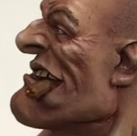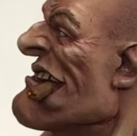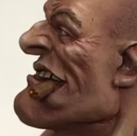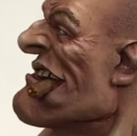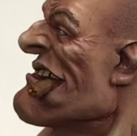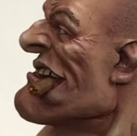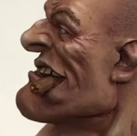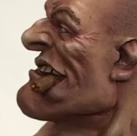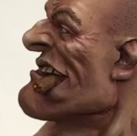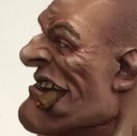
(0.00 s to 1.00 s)
little bit of white,
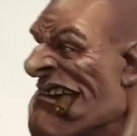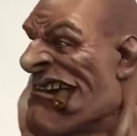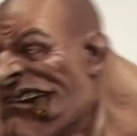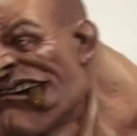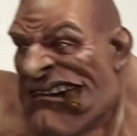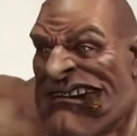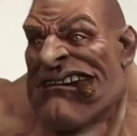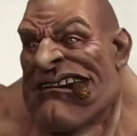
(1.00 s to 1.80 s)
and I just